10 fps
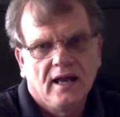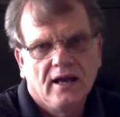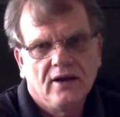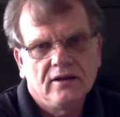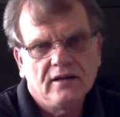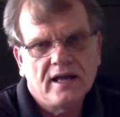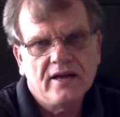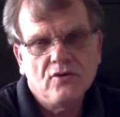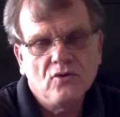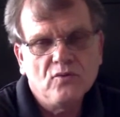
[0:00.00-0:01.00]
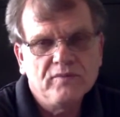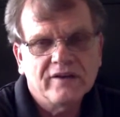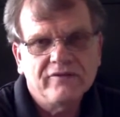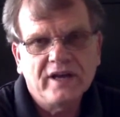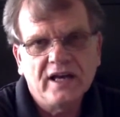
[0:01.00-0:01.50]
Hello,
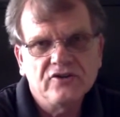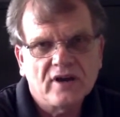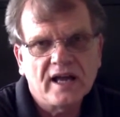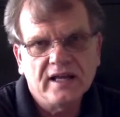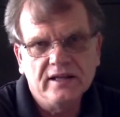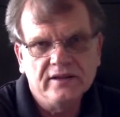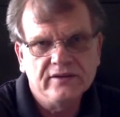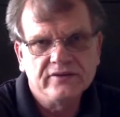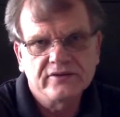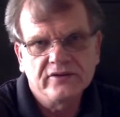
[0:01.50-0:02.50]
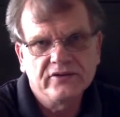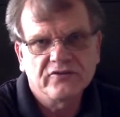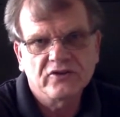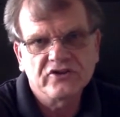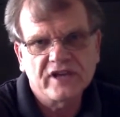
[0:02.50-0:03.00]
McVeigh Dragons. This is
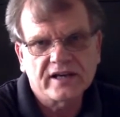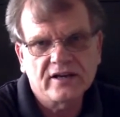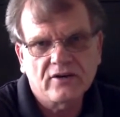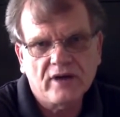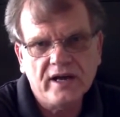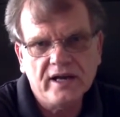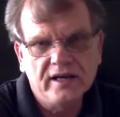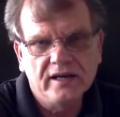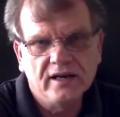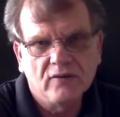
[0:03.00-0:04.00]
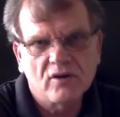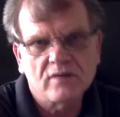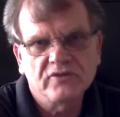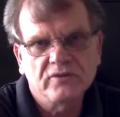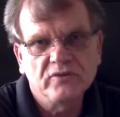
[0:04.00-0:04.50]
for second grade.
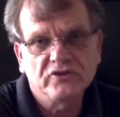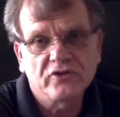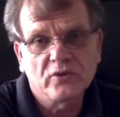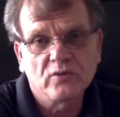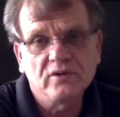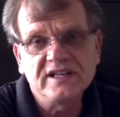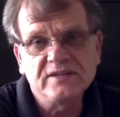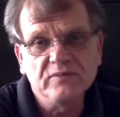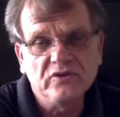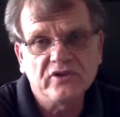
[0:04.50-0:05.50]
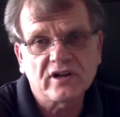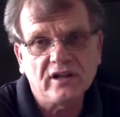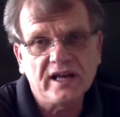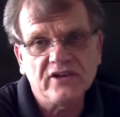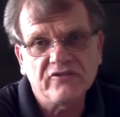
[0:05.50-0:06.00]
Welcome to Mr. Thornley's Music
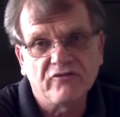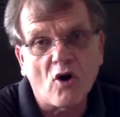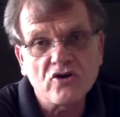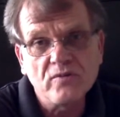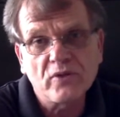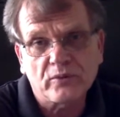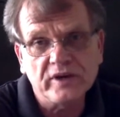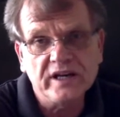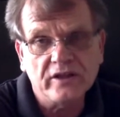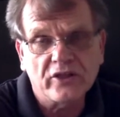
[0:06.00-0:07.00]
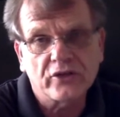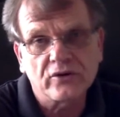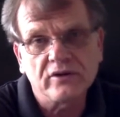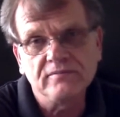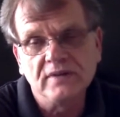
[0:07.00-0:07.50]
Class Volume 3, the
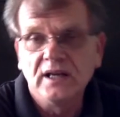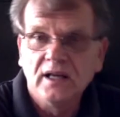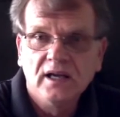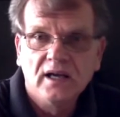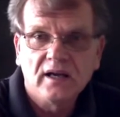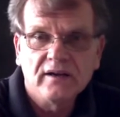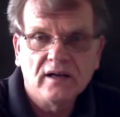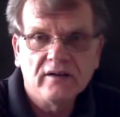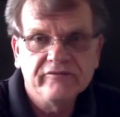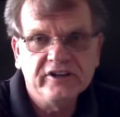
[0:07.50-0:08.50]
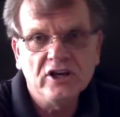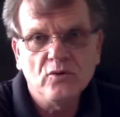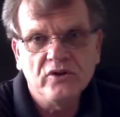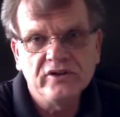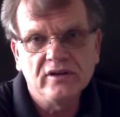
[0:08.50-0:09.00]
third video
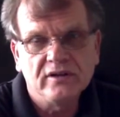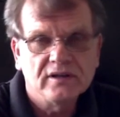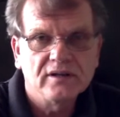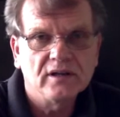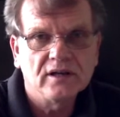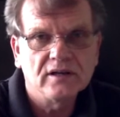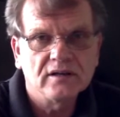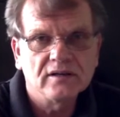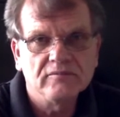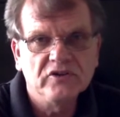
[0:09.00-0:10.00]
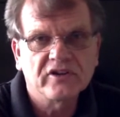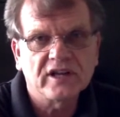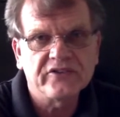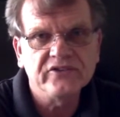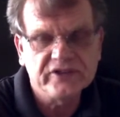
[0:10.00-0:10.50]
in the music
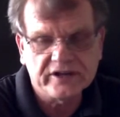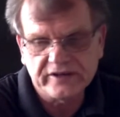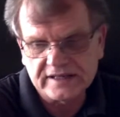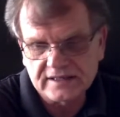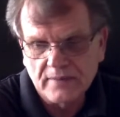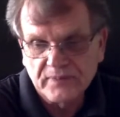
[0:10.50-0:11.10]
lesson series.